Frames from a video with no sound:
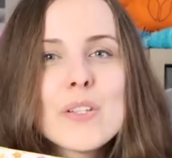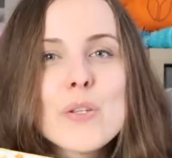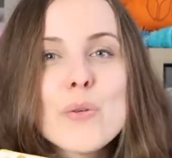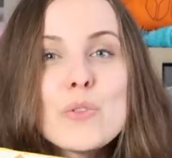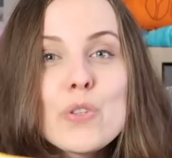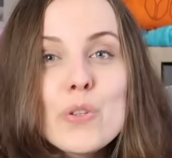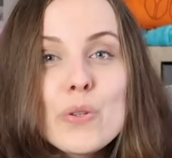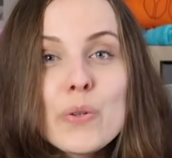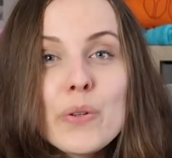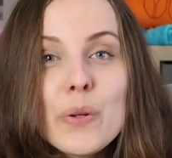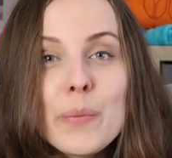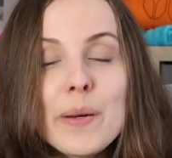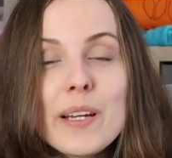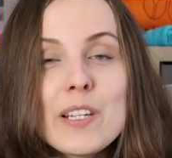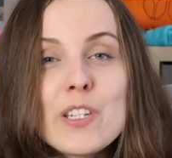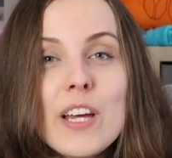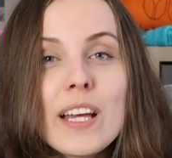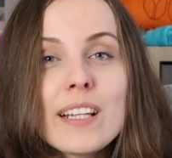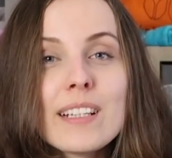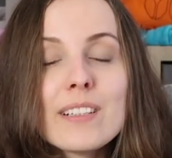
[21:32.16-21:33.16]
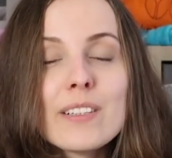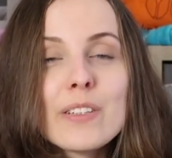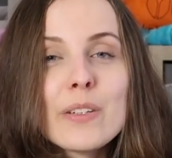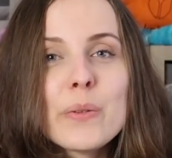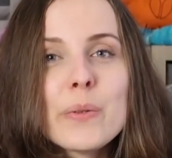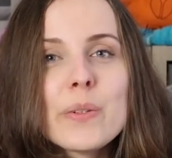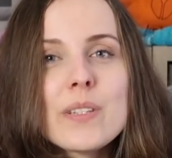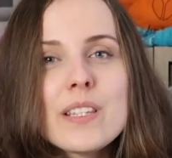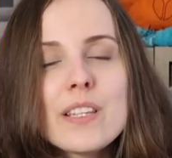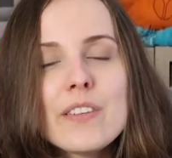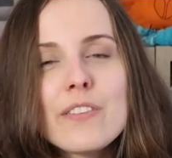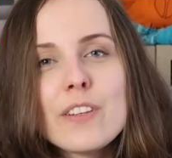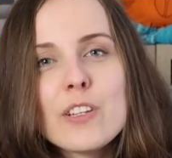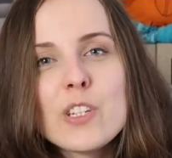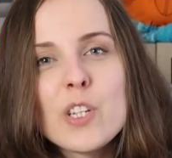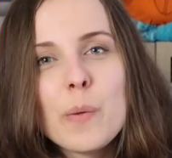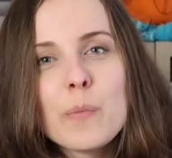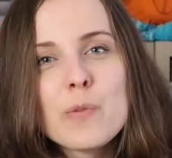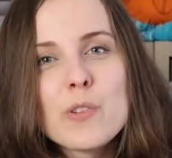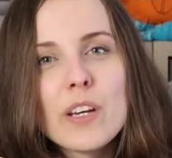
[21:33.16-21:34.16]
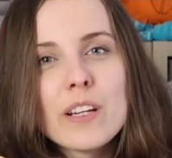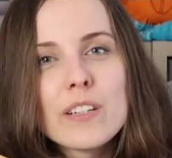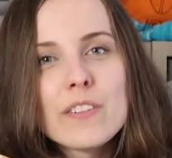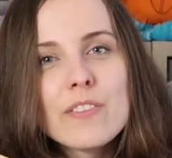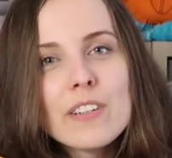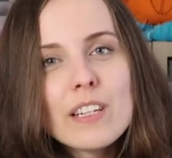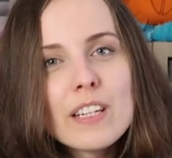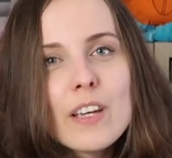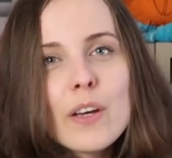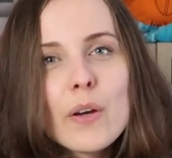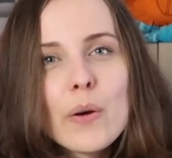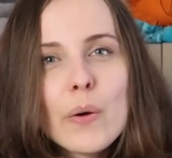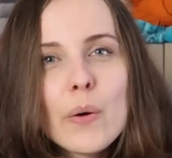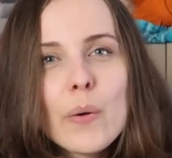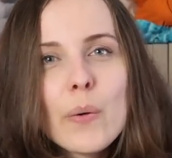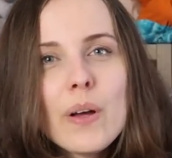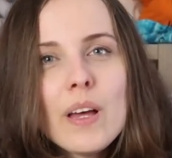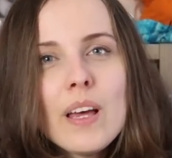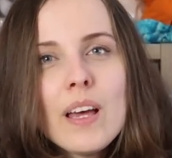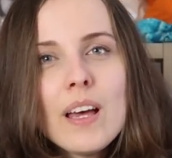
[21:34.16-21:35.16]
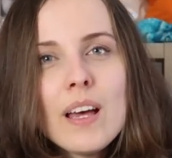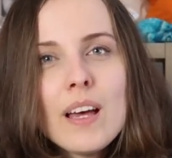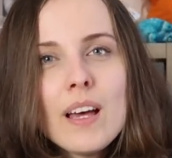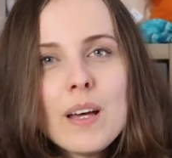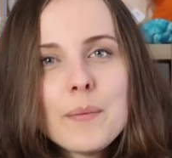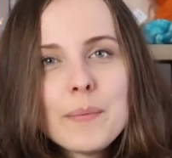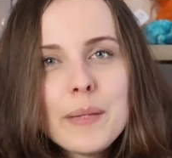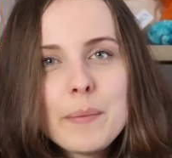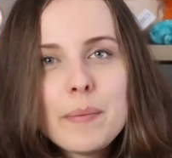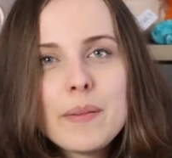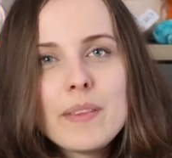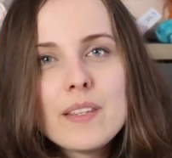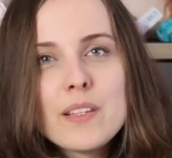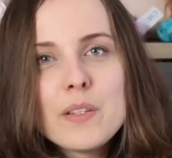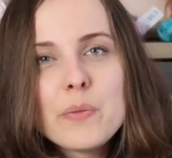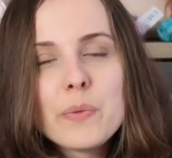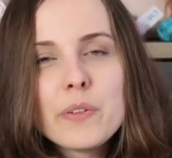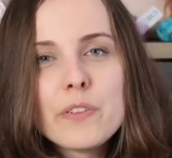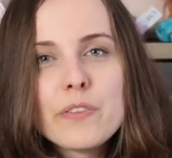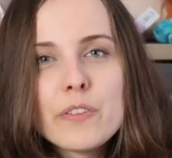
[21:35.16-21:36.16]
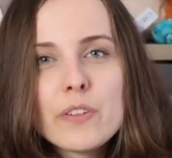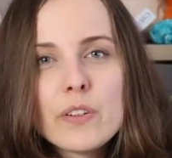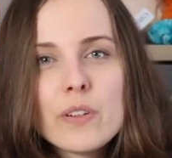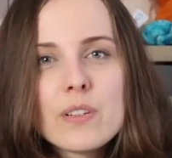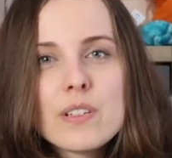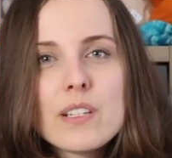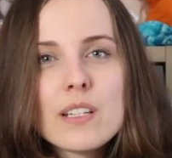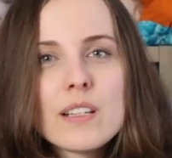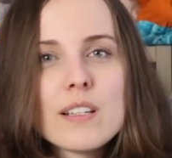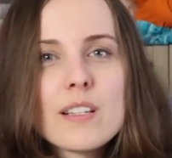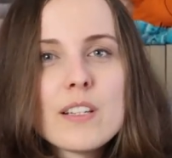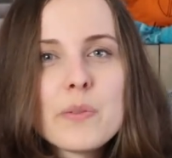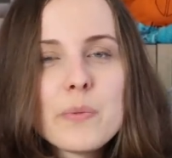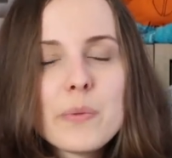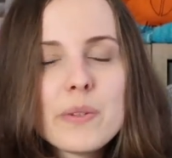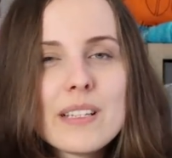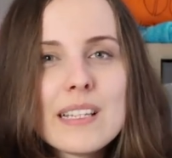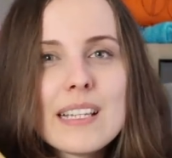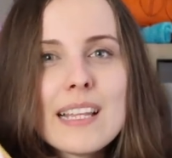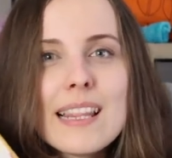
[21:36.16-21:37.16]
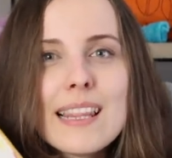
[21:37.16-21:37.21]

So soon on my channel you will see finished object video, maybe this one first and this one